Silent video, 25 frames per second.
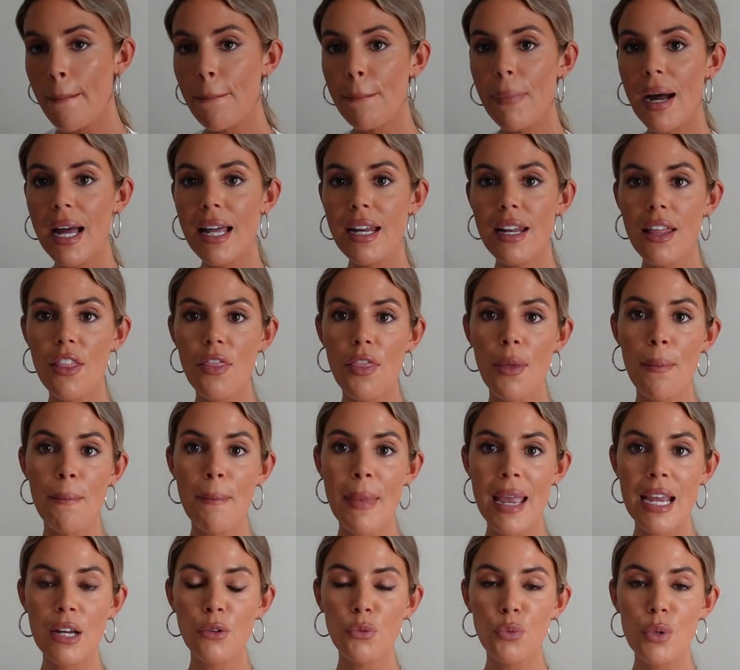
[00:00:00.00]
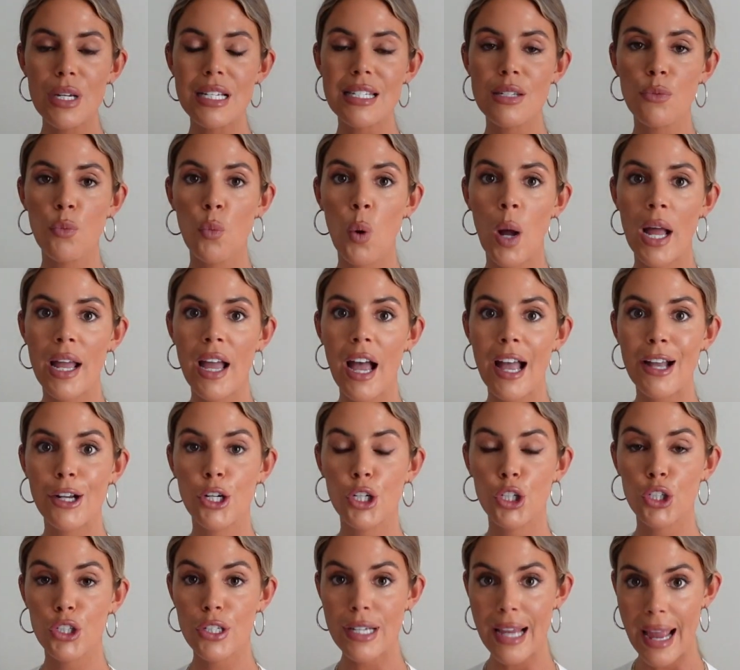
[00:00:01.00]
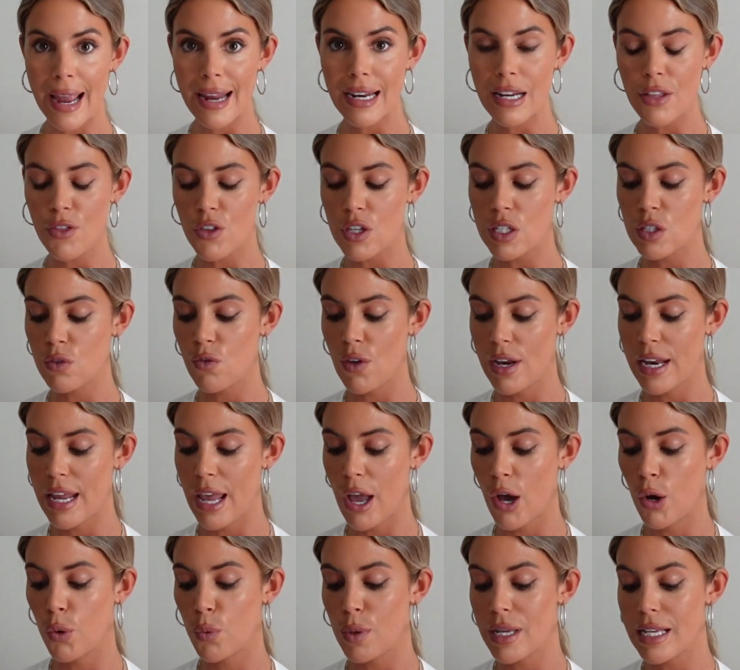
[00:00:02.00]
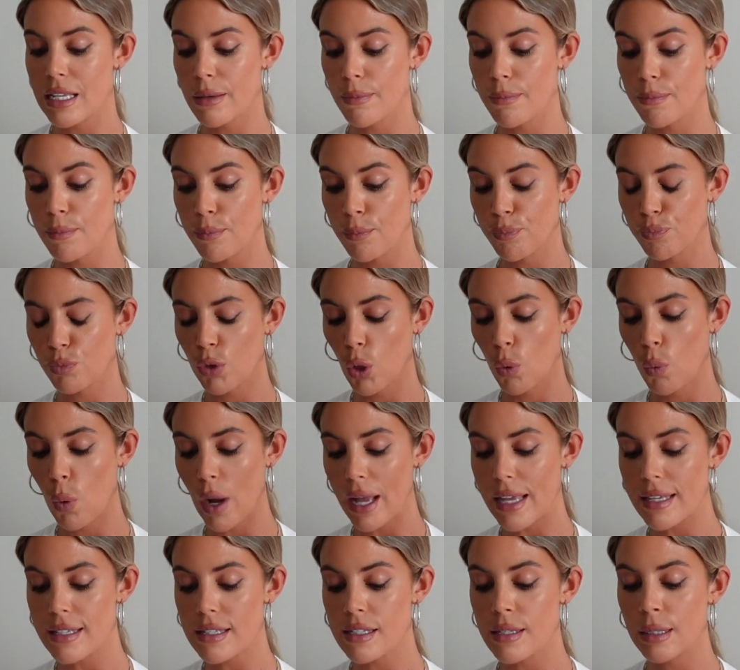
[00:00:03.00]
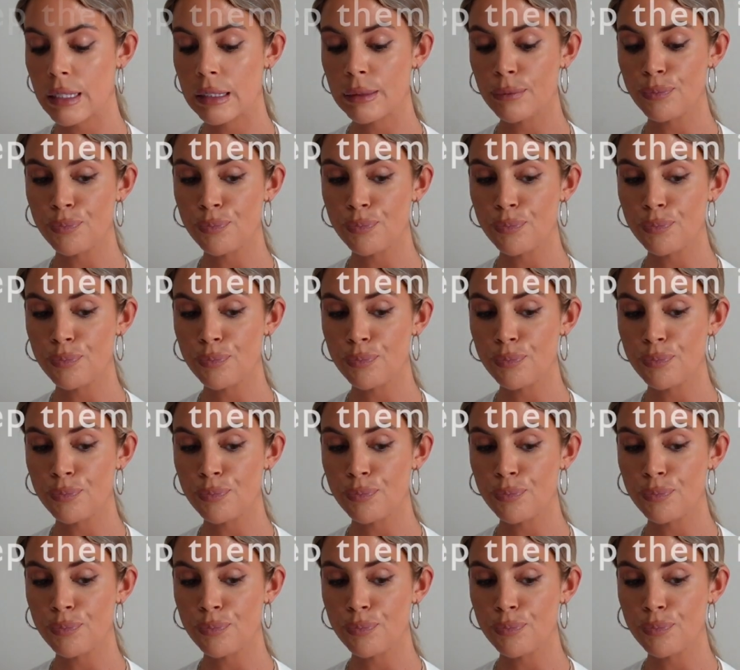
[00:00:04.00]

But the main reason why I created this video we, was